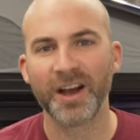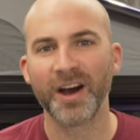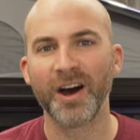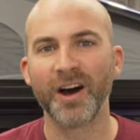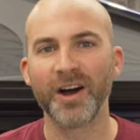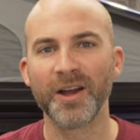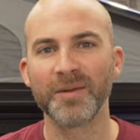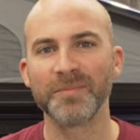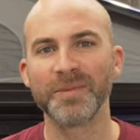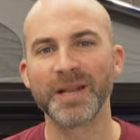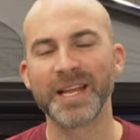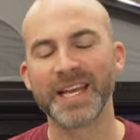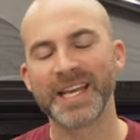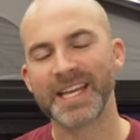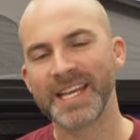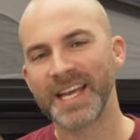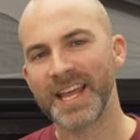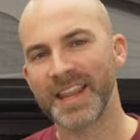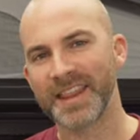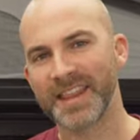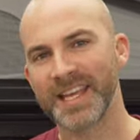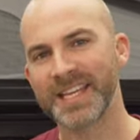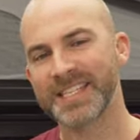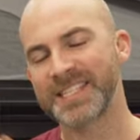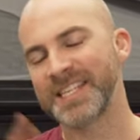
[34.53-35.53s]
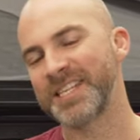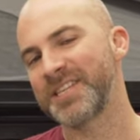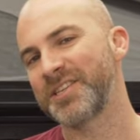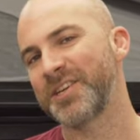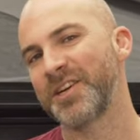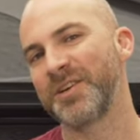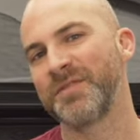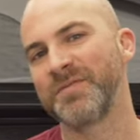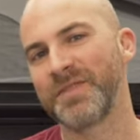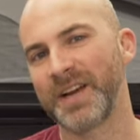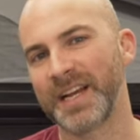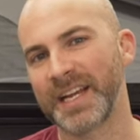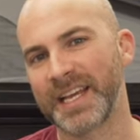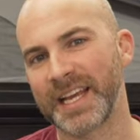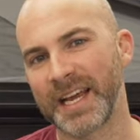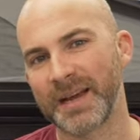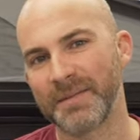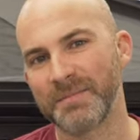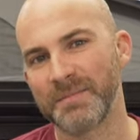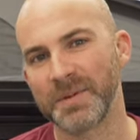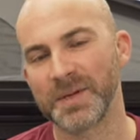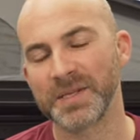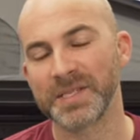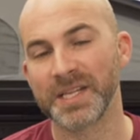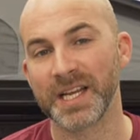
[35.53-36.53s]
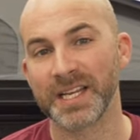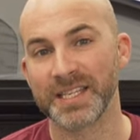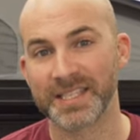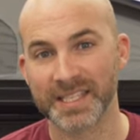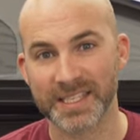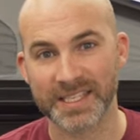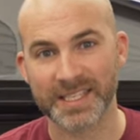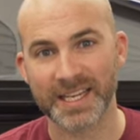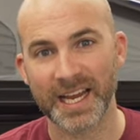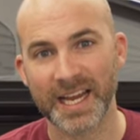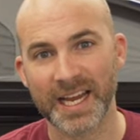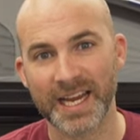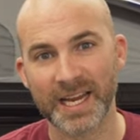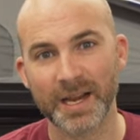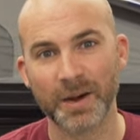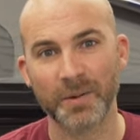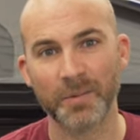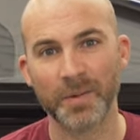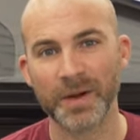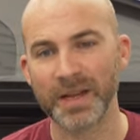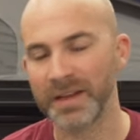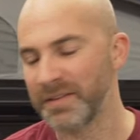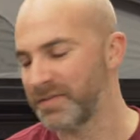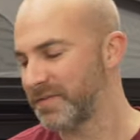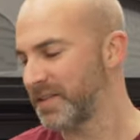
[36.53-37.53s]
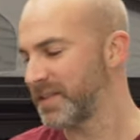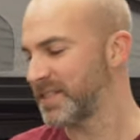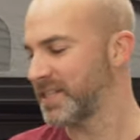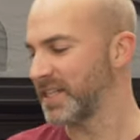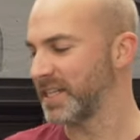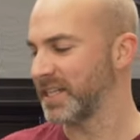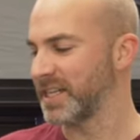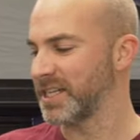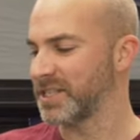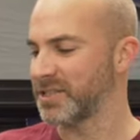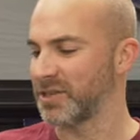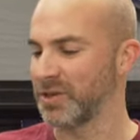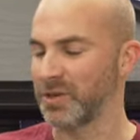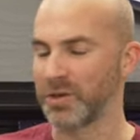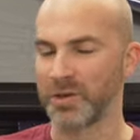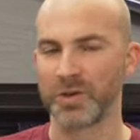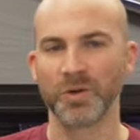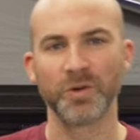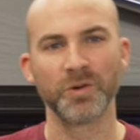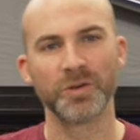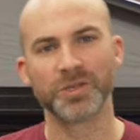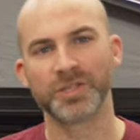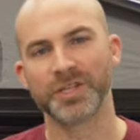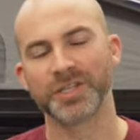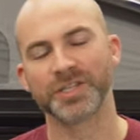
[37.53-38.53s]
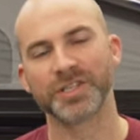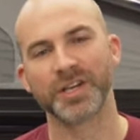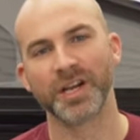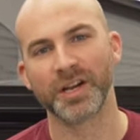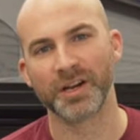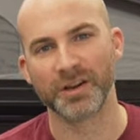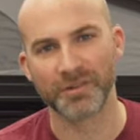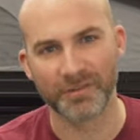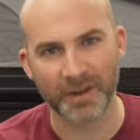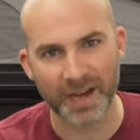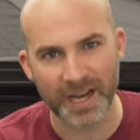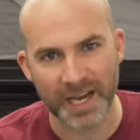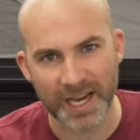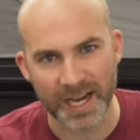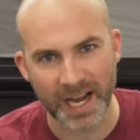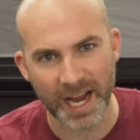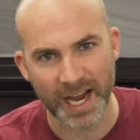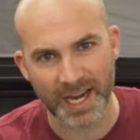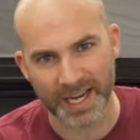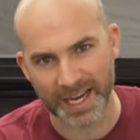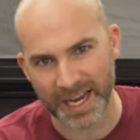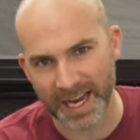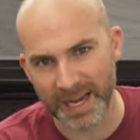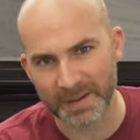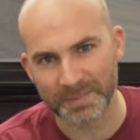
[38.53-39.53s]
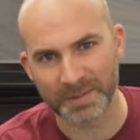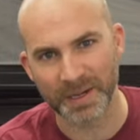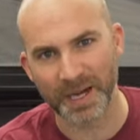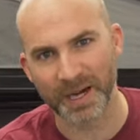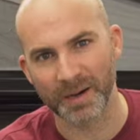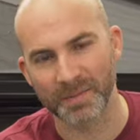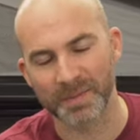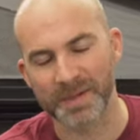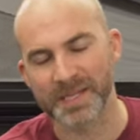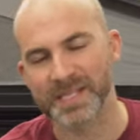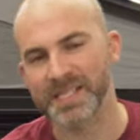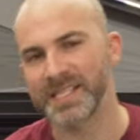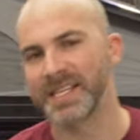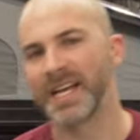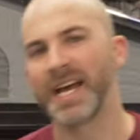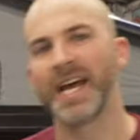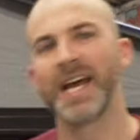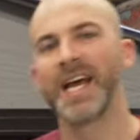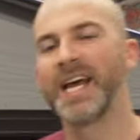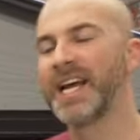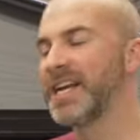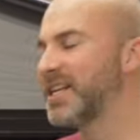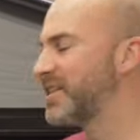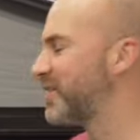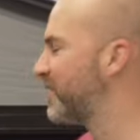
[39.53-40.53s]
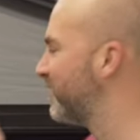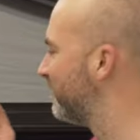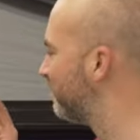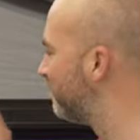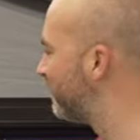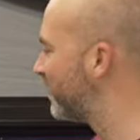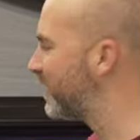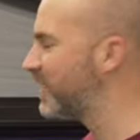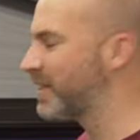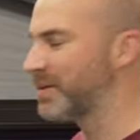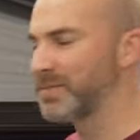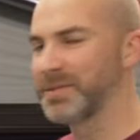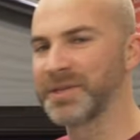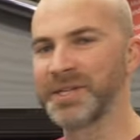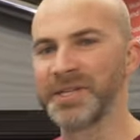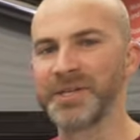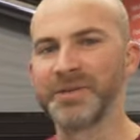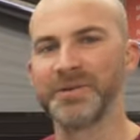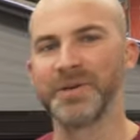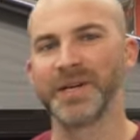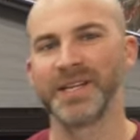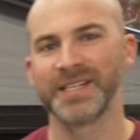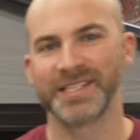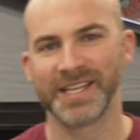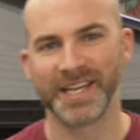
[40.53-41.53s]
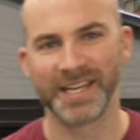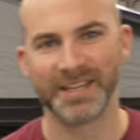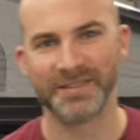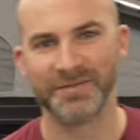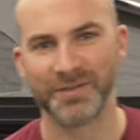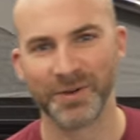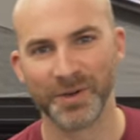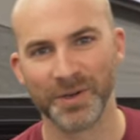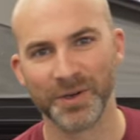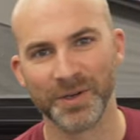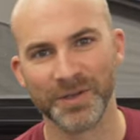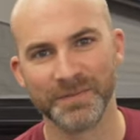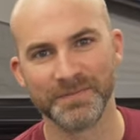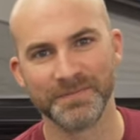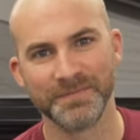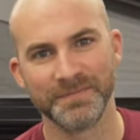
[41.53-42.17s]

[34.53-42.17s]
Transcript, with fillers: I'm Lee, this is Coombe Valley Campers, and today we are fitting this gorgeous grey cab carpet set to the V W T four.